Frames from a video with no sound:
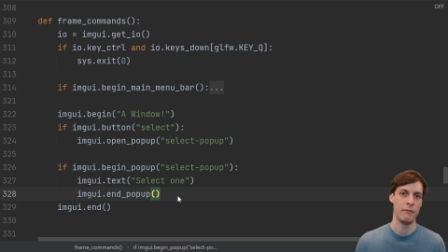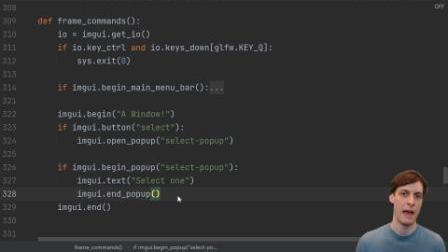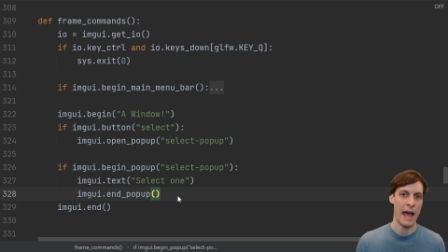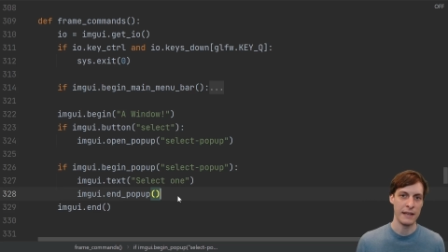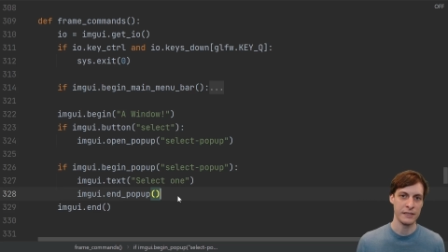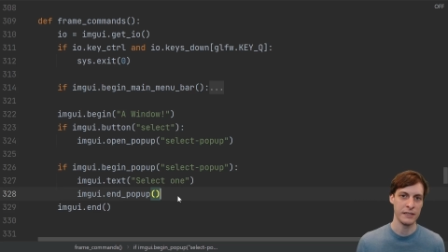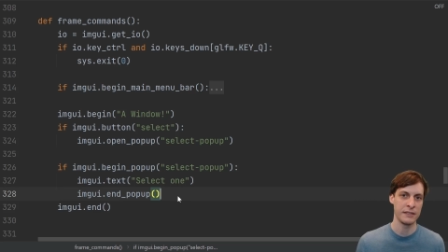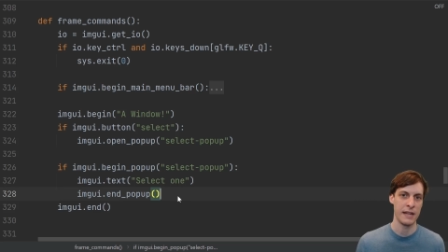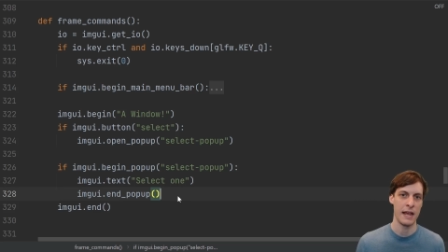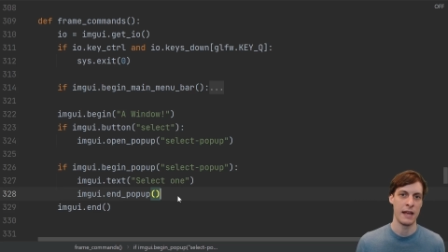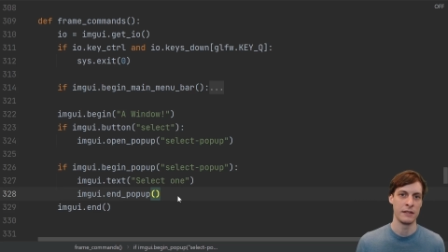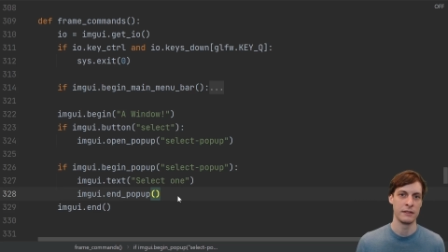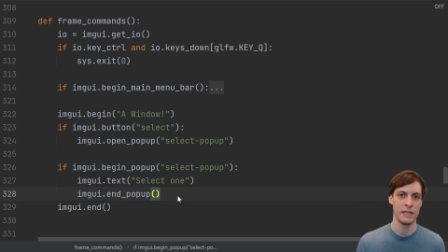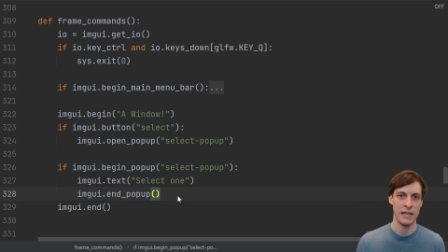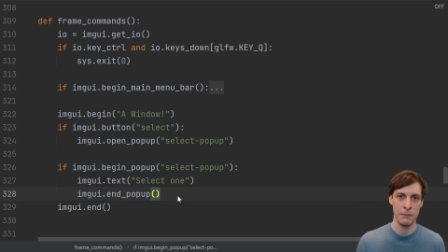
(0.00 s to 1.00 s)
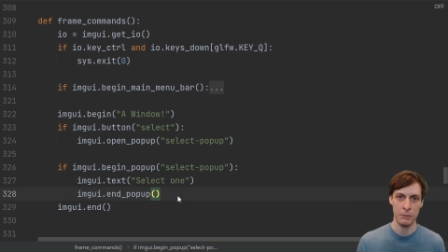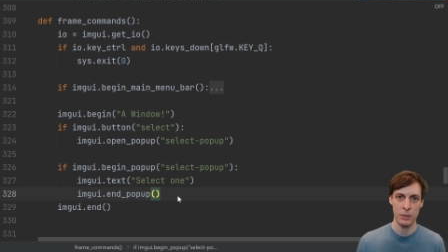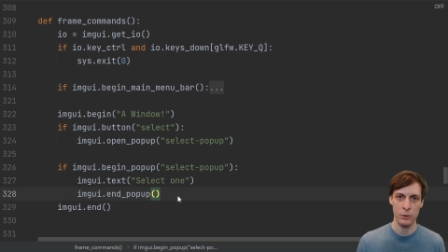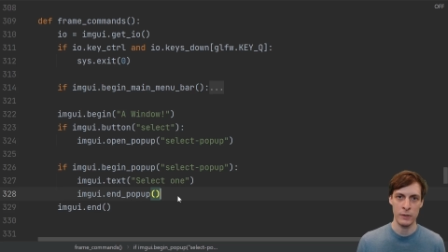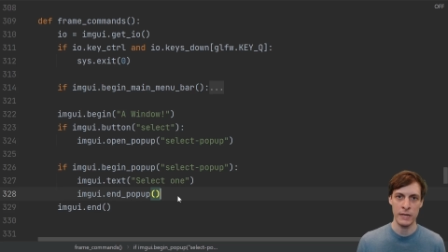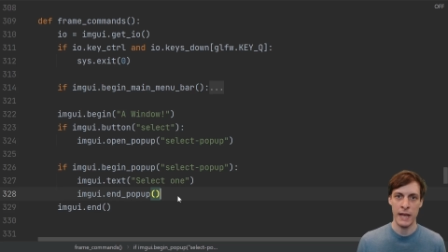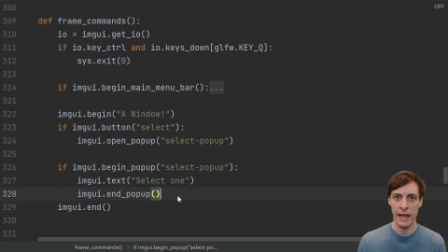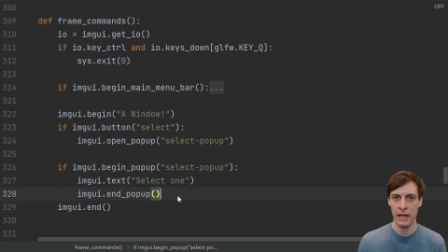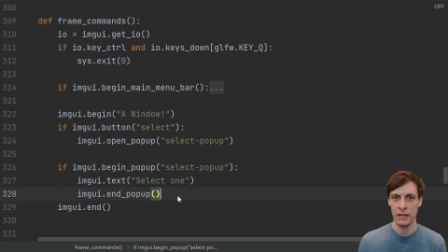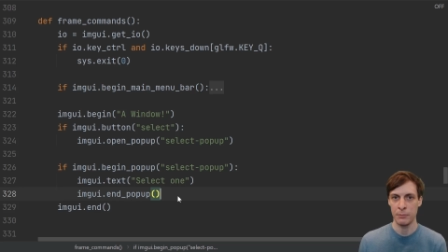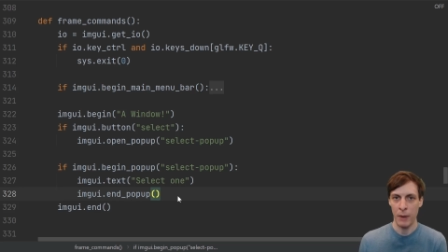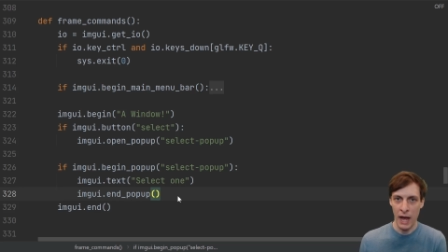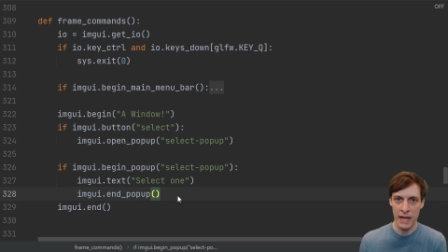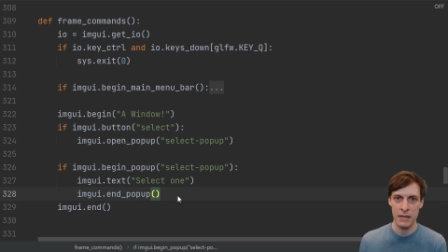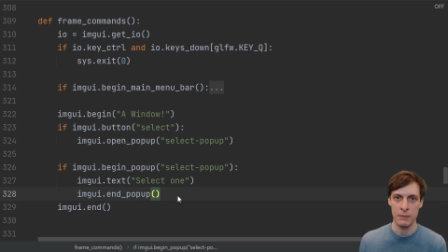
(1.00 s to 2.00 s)
As it stands, ImGui and
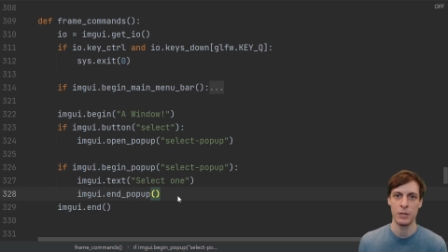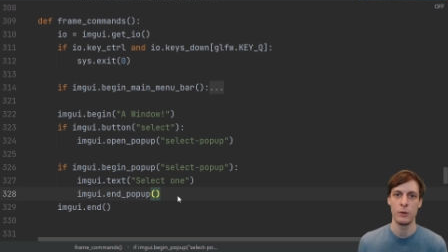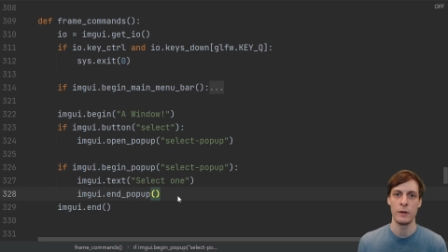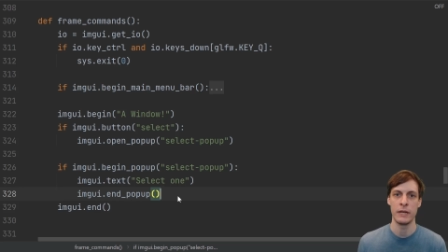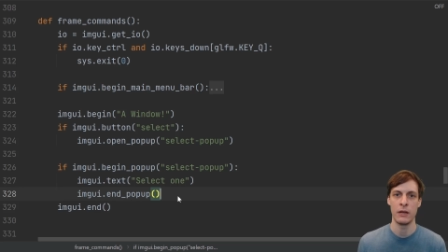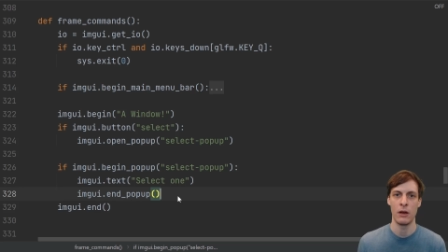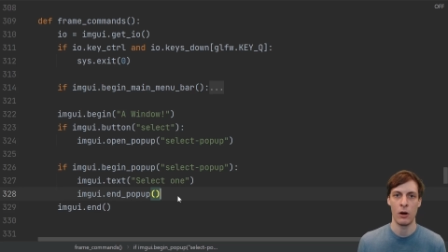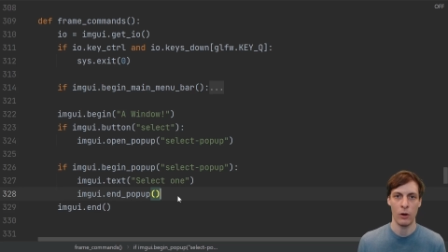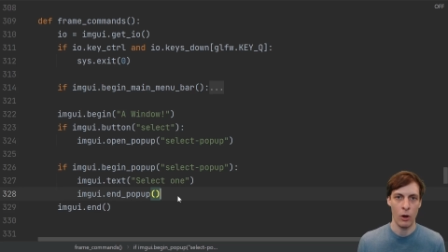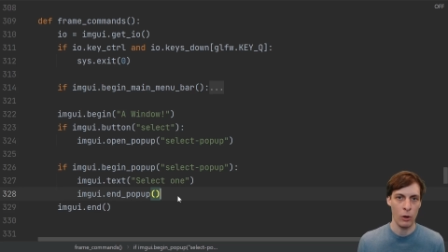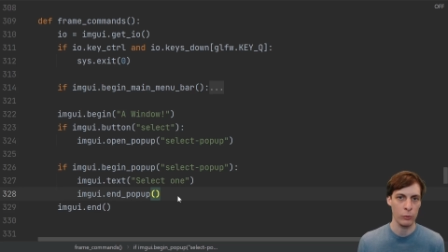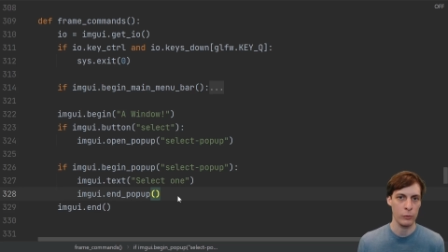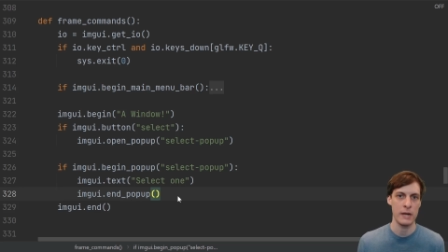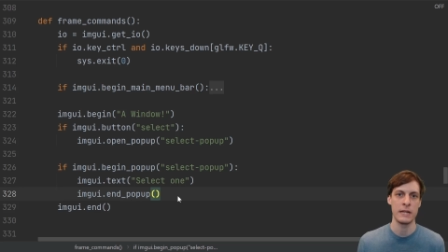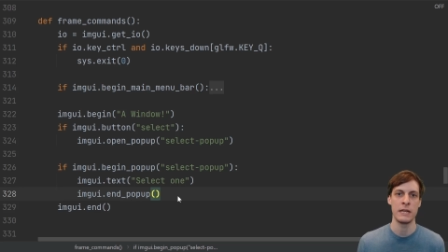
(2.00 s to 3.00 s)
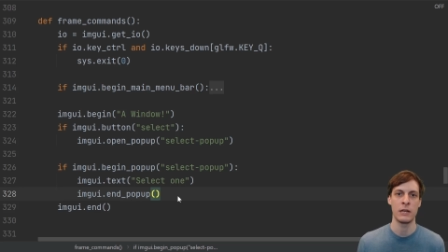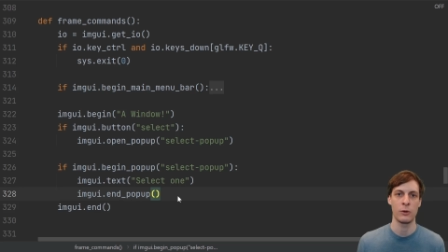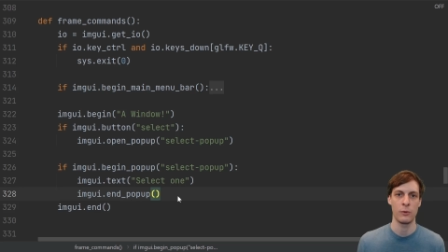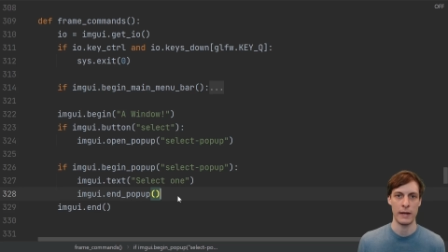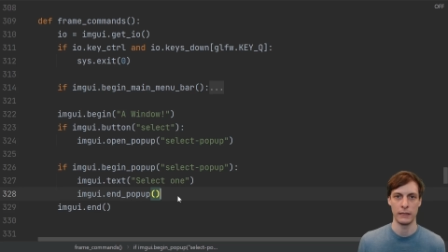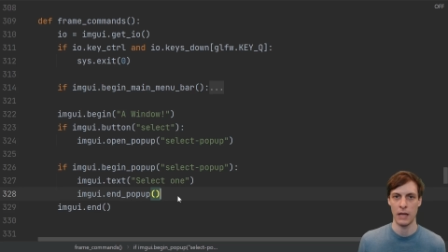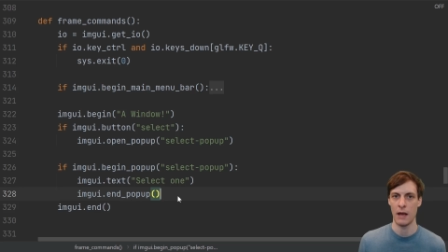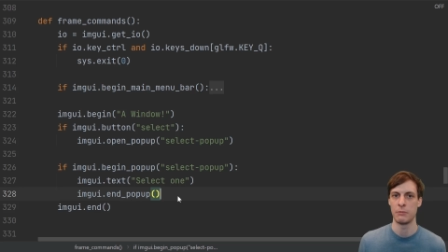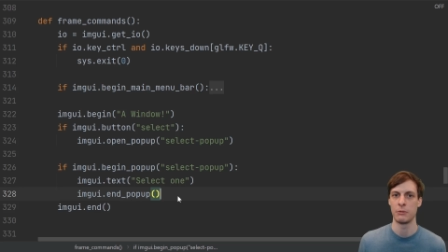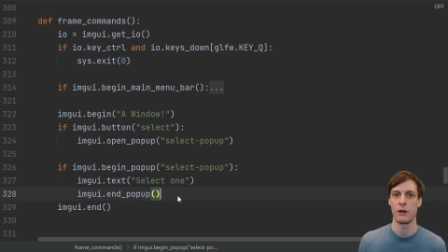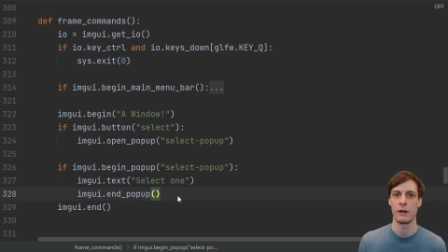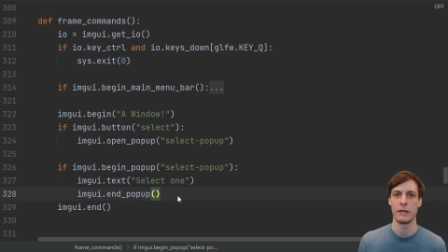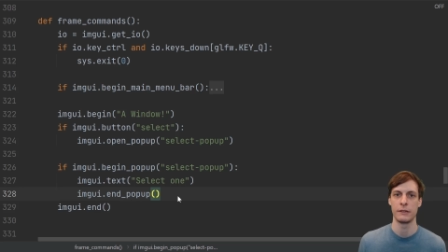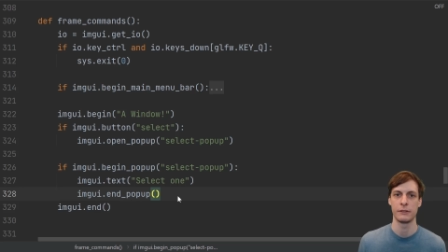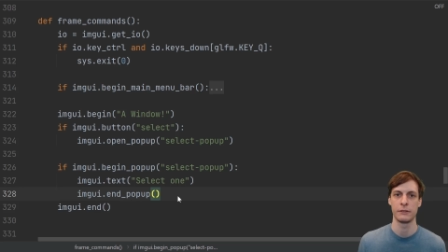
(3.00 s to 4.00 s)
PyImGui are already great
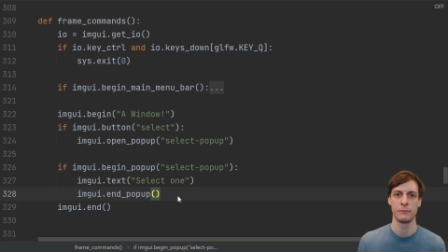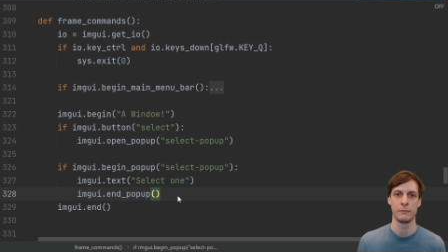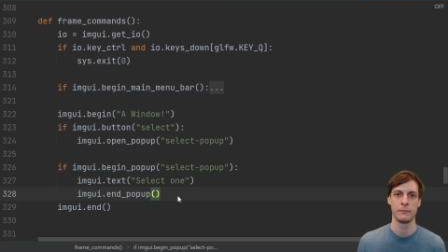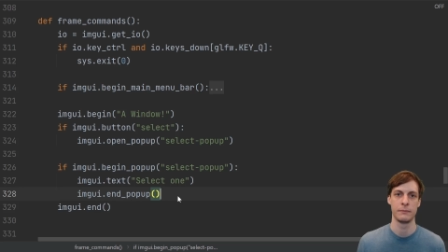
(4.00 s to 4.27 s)
libraries.